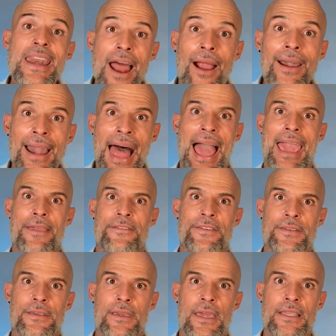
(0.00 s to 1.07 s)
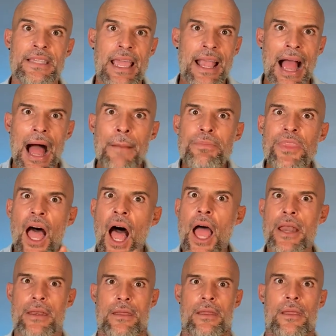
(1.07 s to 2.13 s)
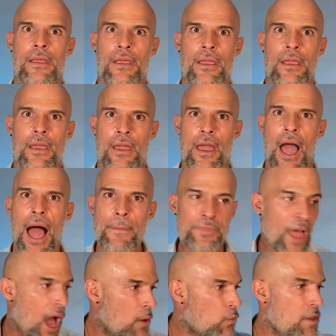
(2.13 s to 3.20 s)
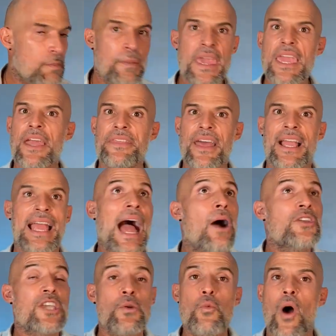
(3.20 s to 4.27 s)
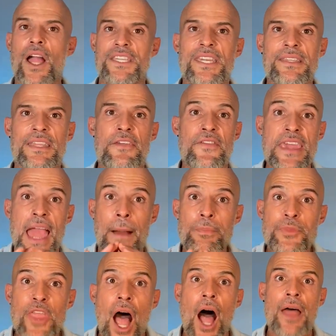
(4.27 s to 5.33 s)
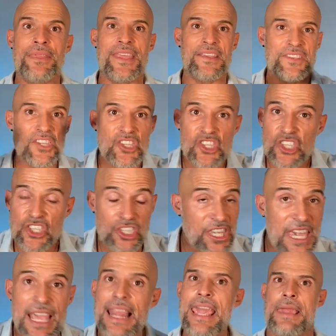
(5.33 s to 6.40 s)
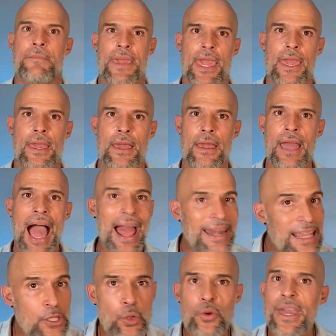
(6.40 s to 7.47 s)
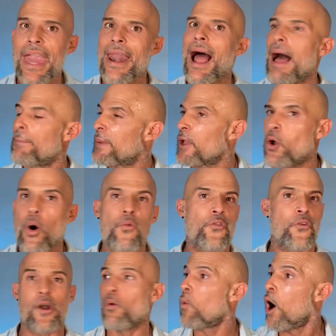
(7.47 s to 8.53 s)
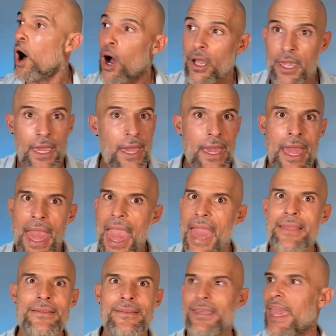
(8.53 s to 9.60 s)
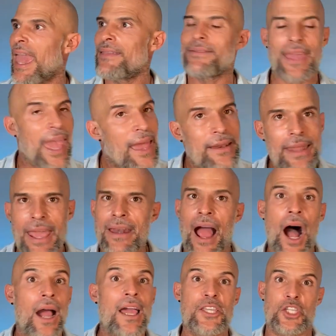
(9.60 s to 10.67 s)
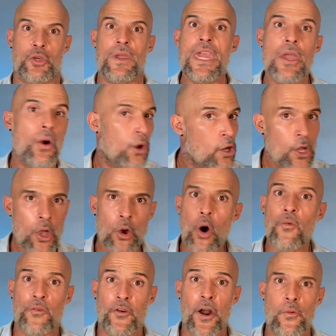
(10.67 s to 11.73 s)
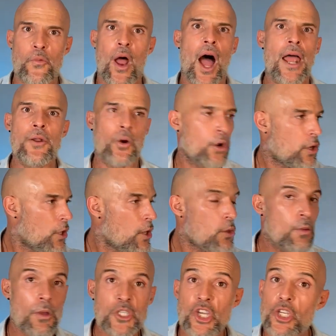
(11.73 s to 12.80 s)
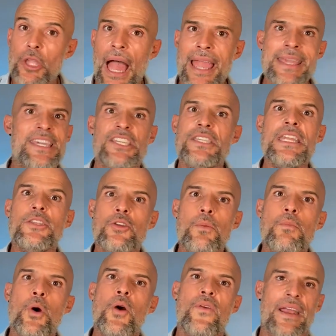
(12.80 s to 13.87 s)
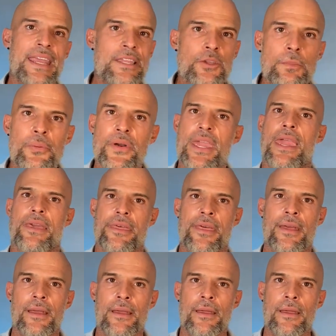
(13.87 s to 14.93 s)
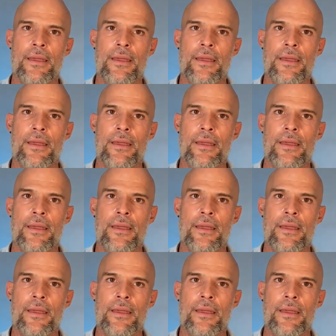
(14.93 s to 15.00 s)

in our lives. It's like, I'm done. I'm done with being on the couch and watching TV. I'm done. This is just killing me. I need to get up and go for a walk and hug a tree or go for a run or just, I just need to move. I need to breathe.